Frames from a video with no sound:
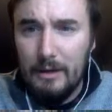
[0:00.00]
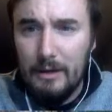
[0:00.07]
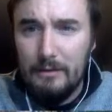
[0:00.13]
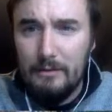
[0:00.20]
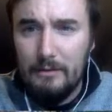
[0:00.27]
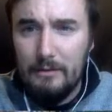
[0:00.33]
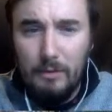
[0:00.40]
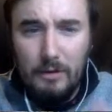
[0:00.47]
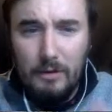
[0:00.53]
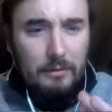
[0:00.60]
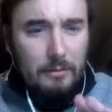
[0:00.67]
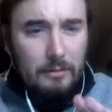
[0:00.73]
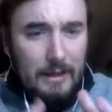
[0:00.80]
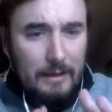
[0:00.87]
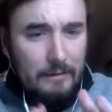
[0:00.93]
But
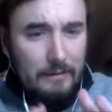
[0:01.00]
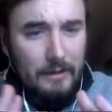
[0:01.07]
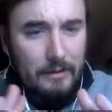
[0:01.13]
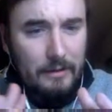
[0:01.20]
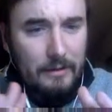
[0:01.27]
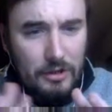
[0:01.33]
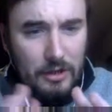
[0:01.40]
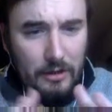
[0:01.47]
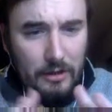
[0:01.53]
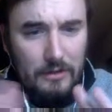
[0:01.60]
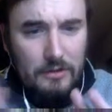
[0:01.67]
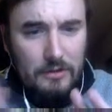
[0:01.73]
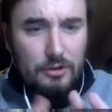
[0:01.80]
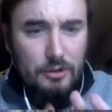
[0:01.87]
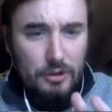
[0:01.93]
mostly we have like
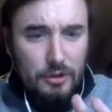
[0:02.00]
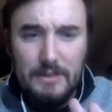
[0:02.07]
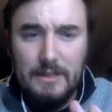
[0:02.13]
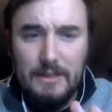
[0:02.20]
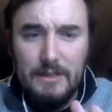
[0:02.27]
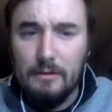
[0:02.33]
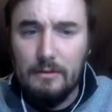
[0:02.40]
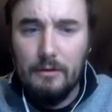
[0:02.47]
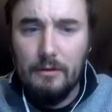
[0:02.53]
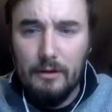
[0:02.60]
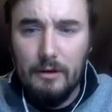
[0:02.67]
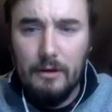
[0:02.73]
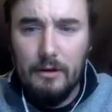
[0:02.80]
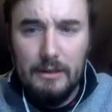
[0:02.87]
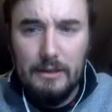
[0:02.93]
shellfish and shark
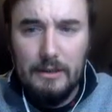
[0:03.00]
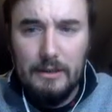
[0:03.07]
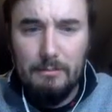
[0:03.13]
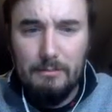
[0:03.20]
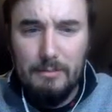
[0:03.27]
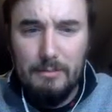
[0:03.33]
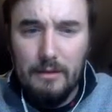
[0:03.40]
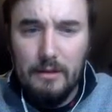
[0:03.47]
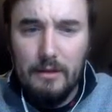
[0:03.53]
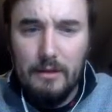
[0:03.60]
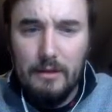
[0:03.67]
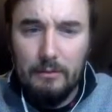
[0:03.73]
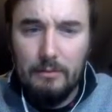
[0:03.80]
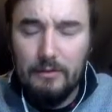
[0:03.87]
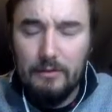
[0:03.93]
teeth are kind of like the big
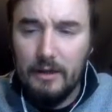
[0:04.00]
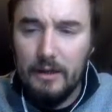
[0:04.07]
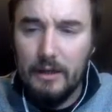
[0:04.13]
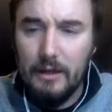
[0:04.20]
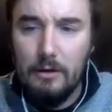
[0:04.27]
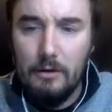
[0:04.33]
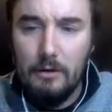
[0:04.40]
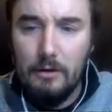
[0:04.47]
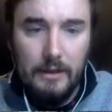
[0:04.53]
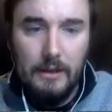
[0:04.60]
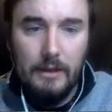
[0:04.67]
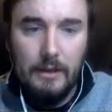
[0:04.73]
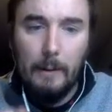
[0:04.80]
things I would say over